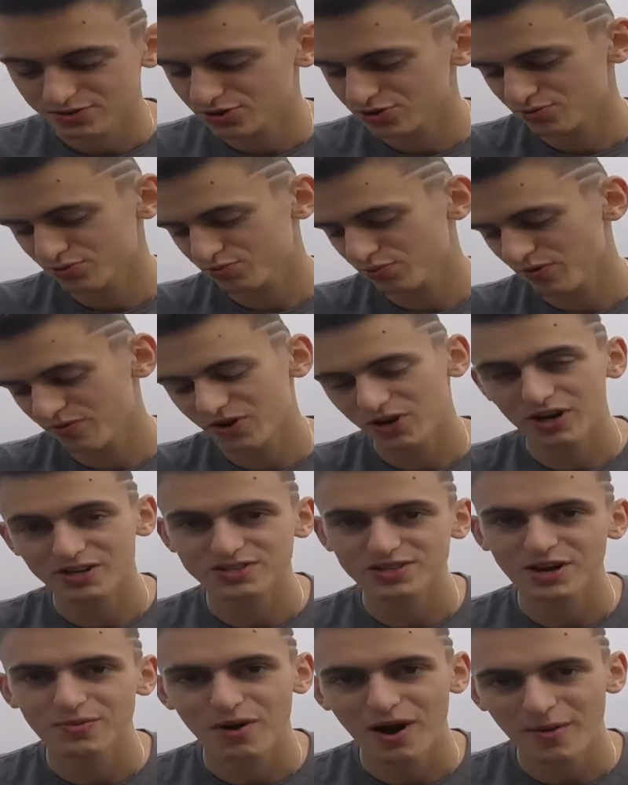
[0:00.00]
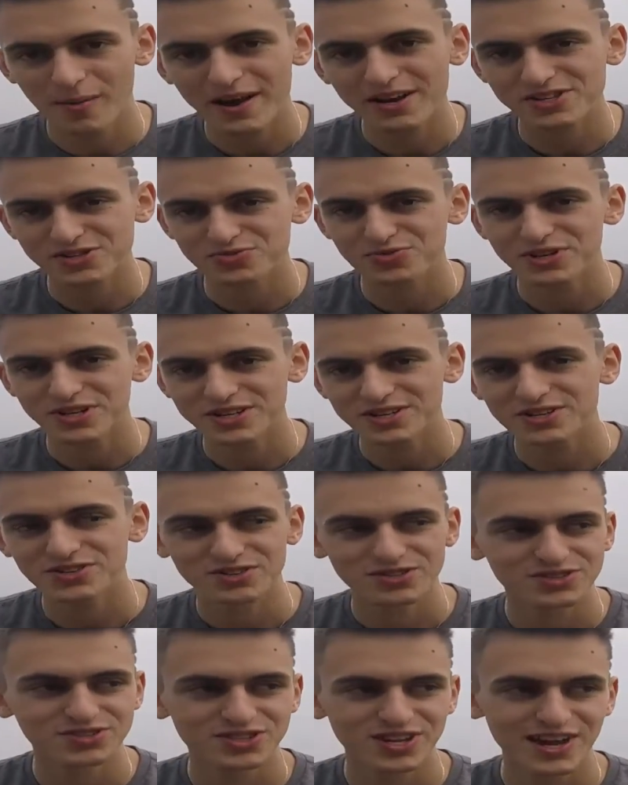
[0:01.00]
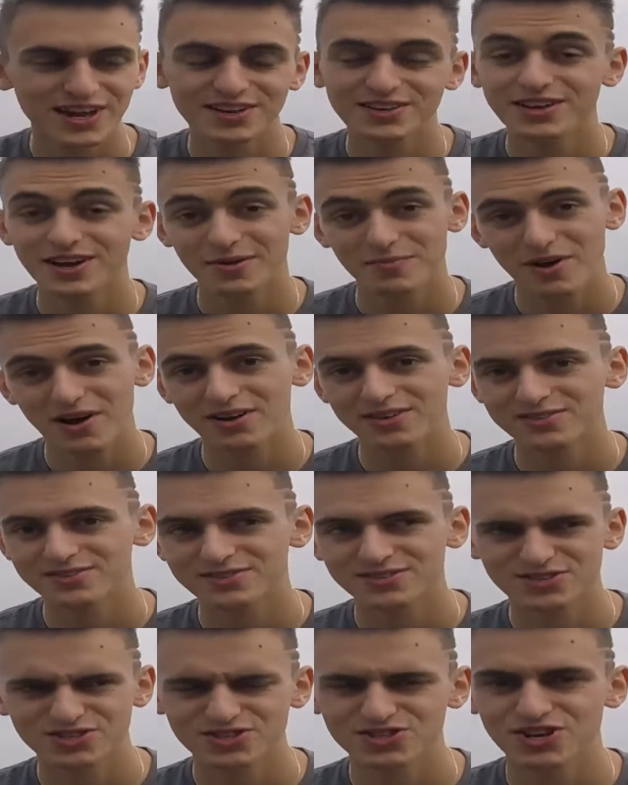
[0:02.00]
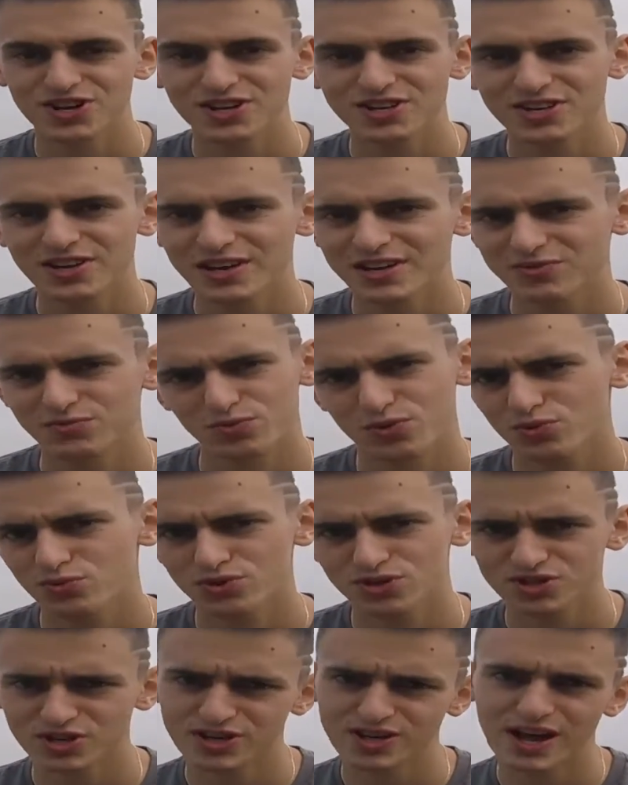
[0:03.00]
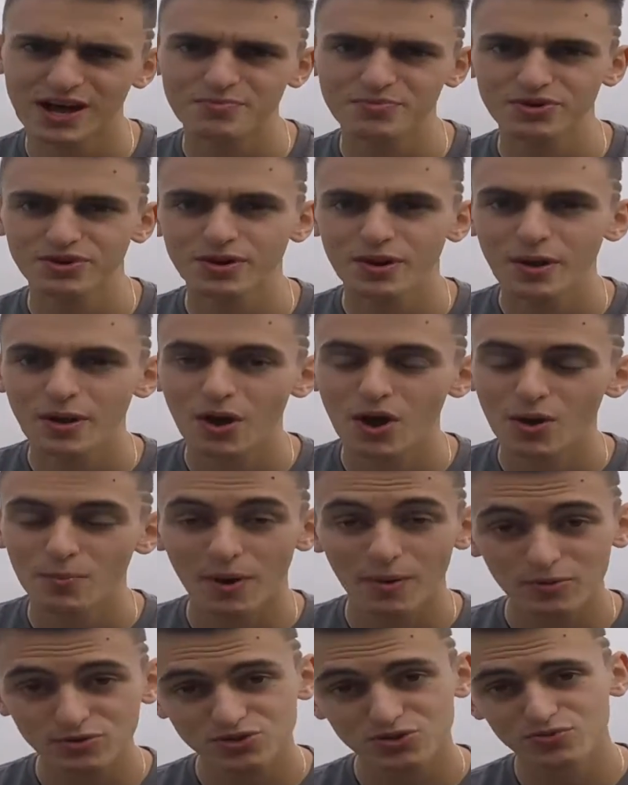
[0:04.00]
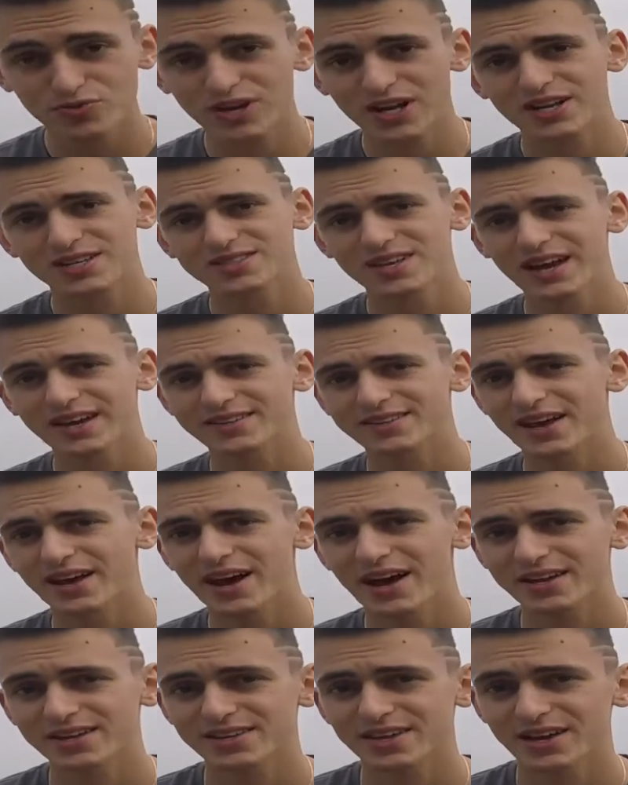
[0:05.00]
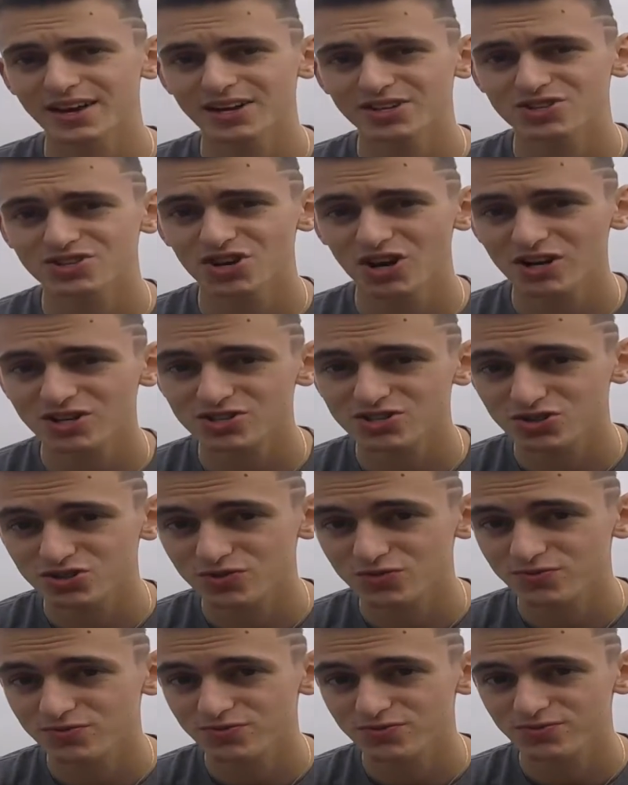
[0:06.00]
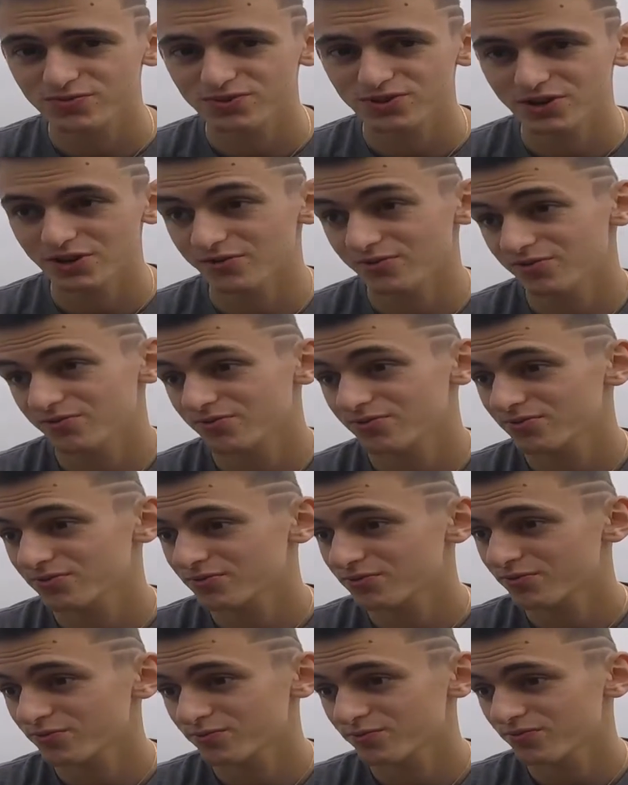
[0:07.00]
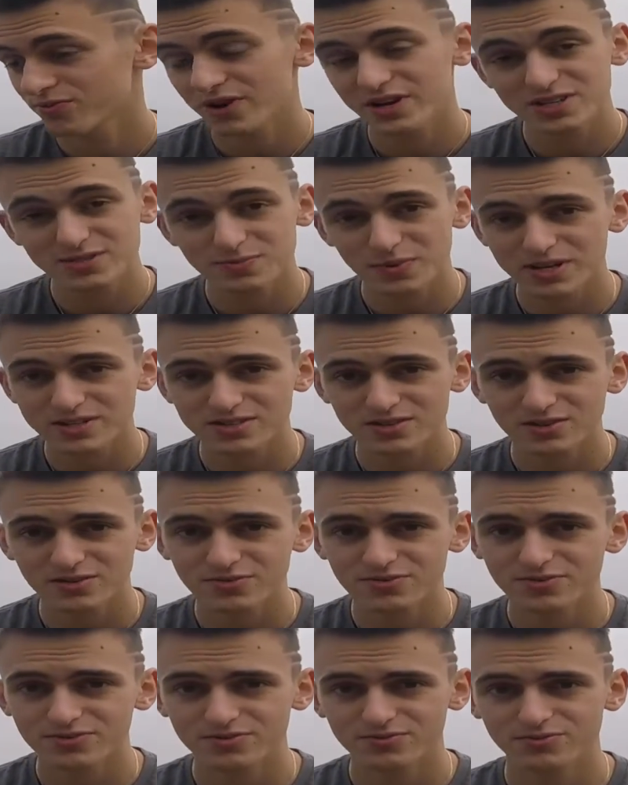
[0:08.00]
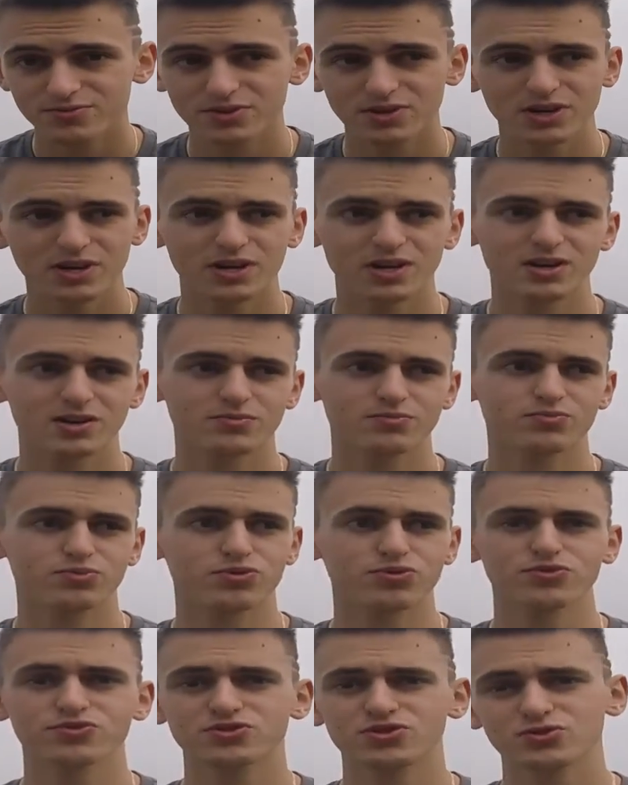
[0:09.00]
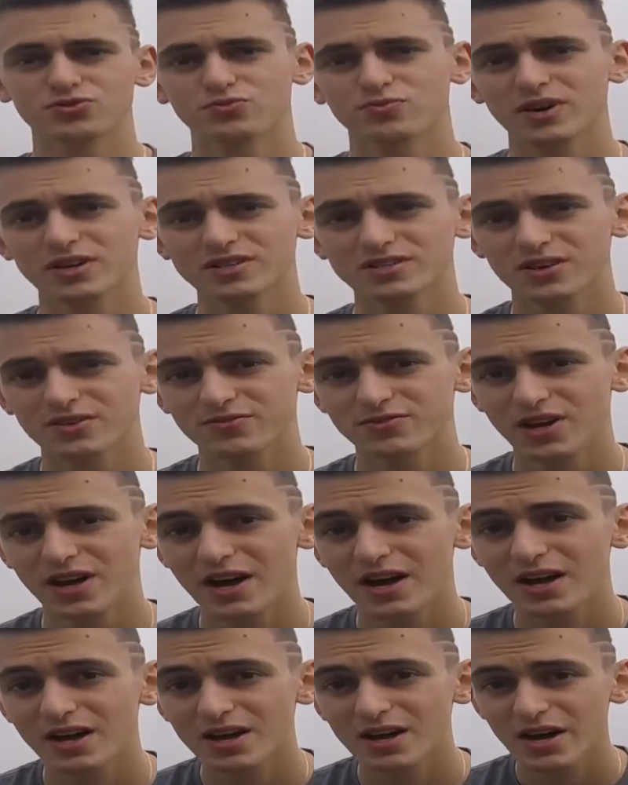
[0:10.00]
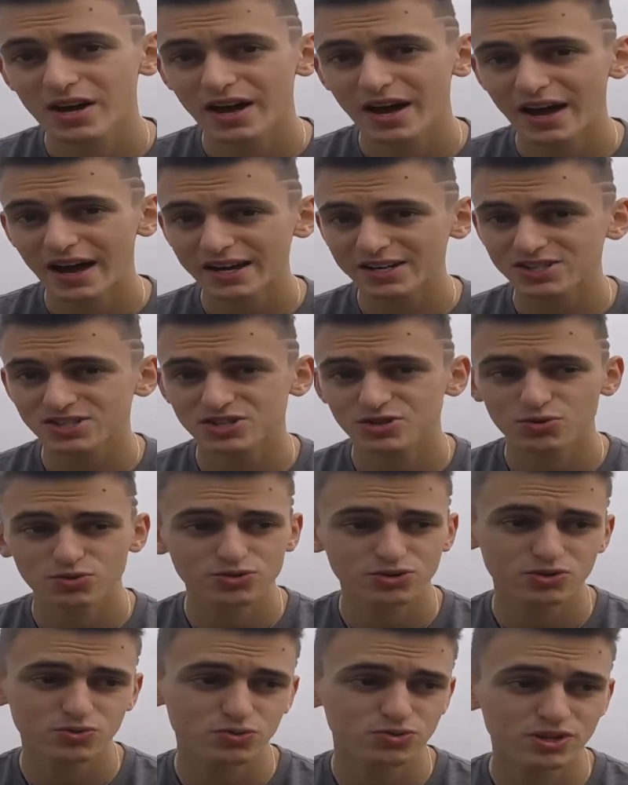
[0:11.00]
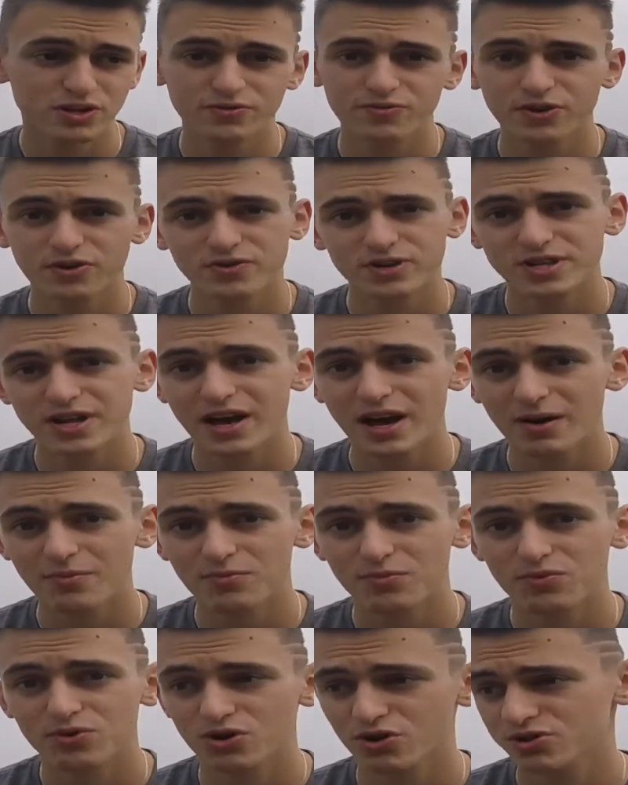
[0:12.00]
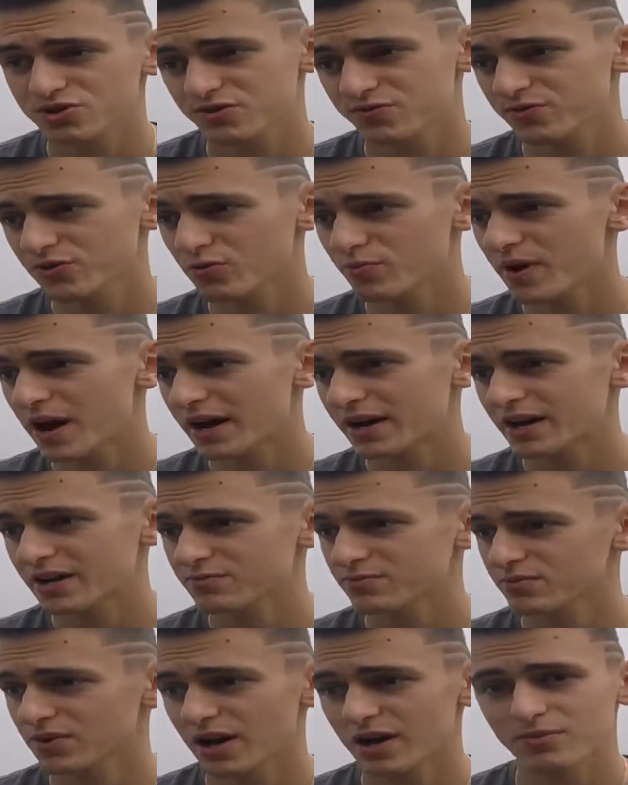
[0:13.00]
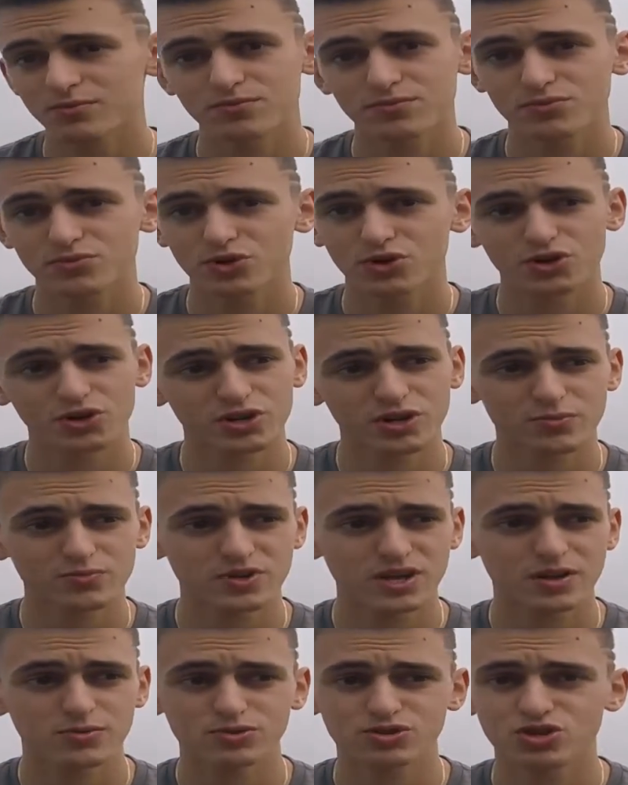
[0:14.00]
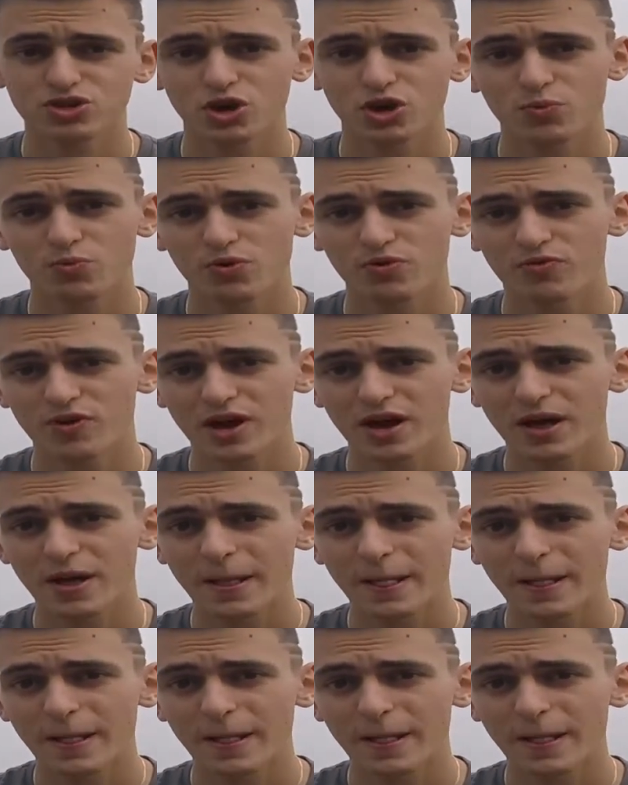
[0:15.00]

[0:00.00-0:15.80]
you probably can't tell, but I'm actually really scared about this journey and what's going to happen. But I'm also really excited that I get a chance to face myself, prove to myself that actually all the theory that I'm going to feel bad, I'm not going to be able to cope with it,